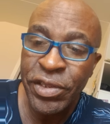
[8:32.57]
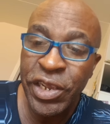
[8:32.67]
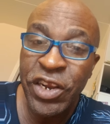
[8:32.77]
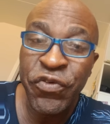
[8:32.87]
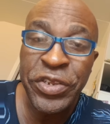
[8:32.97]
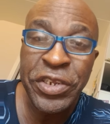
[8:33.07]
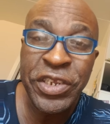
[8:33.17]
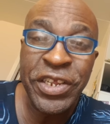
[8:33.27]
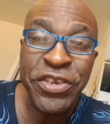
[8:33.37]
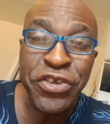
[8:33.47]
You gotta
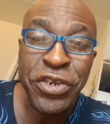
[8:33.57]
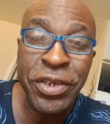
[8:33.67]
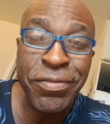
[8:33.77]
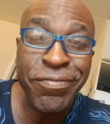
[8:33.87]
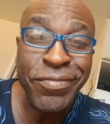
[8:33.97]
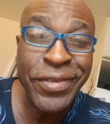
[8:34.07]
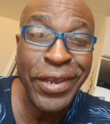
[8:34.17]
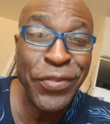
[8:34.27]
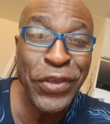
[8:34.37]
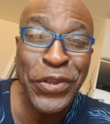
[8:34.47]
register in this shit.
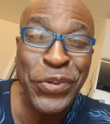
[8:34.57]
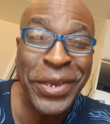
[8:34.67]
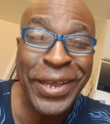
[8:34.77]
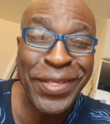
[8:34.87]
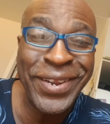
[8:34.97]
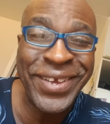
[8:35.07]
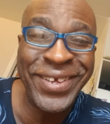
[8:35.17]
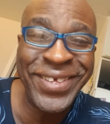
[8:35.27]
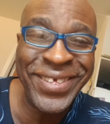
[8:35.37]
I say no Catholic.